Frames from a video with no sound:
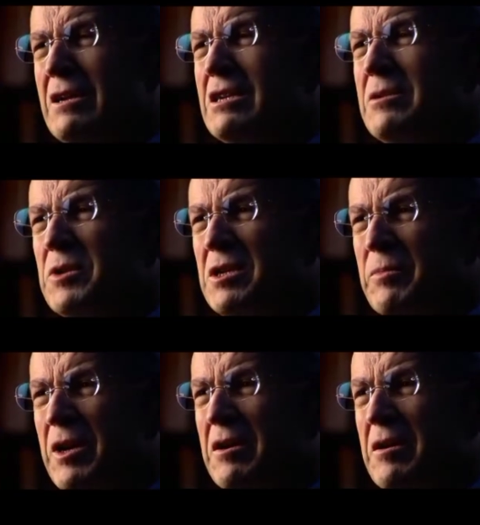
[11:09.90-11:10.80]
Now that
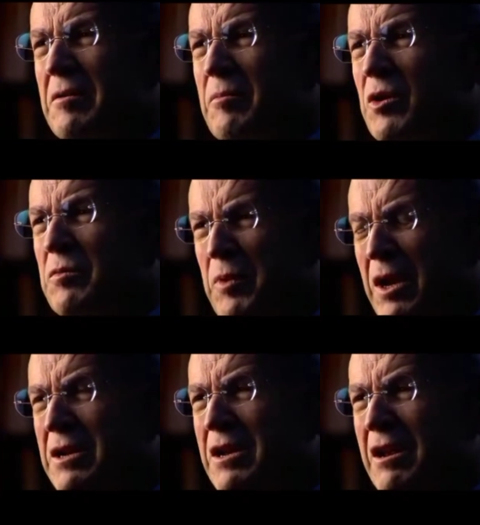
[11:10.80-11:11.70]
seems to me,
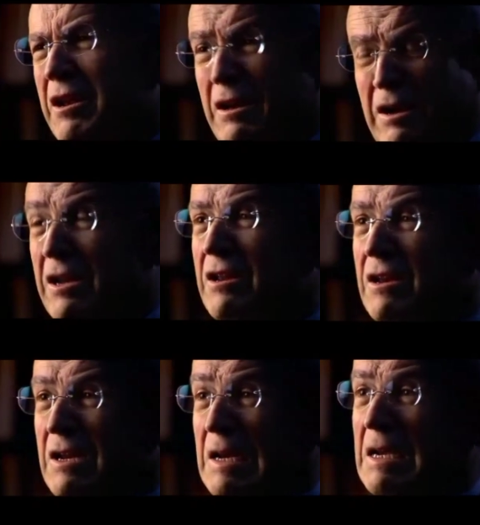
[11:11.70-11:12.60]
both politically
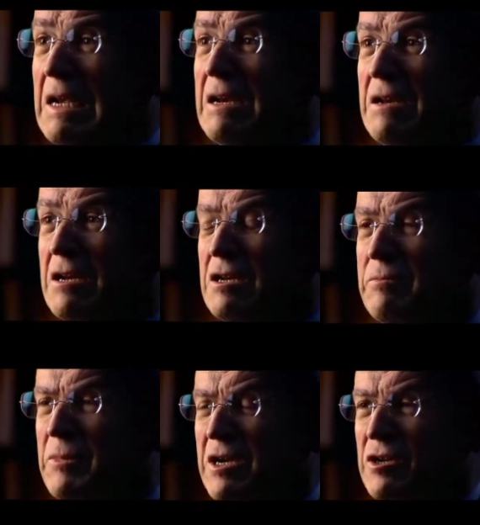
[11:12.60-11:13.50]
and indeed
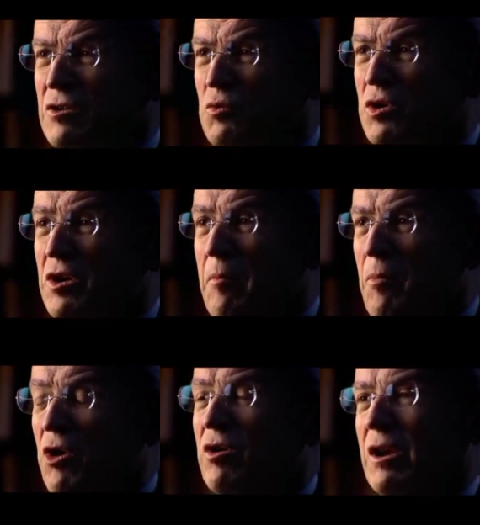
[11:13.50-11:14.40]
at some danger of the
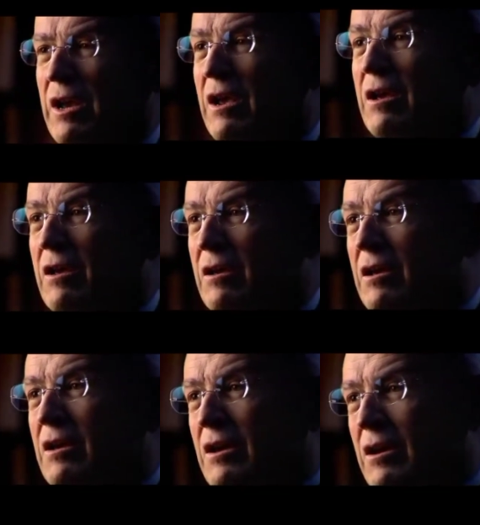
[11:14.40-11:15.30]
word morally,
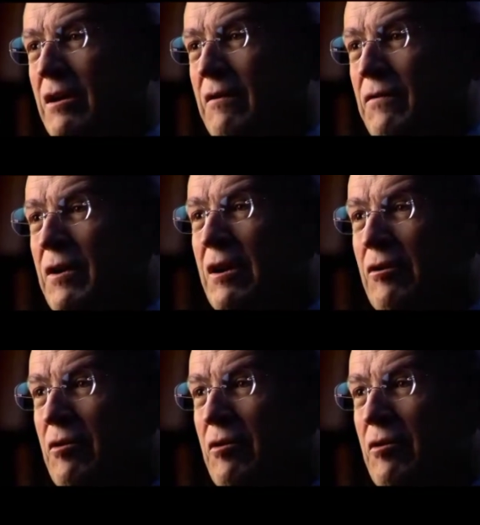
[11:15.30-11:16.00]
uh,